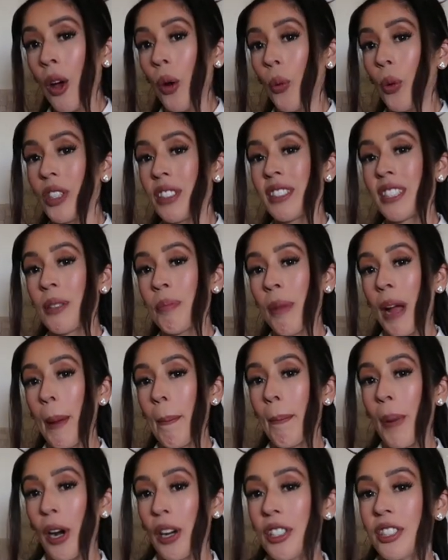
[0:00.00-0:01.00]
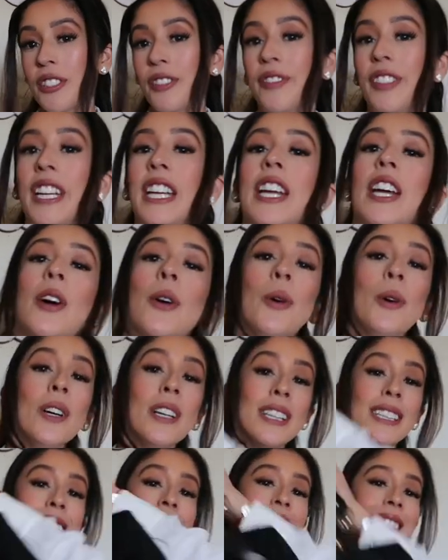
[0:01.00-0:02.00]
what's in my purse video
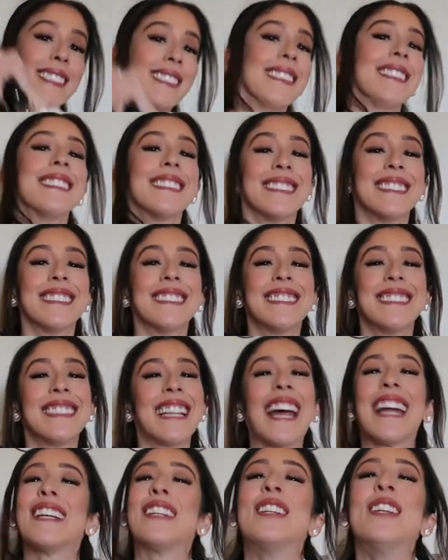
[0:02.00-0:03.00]
that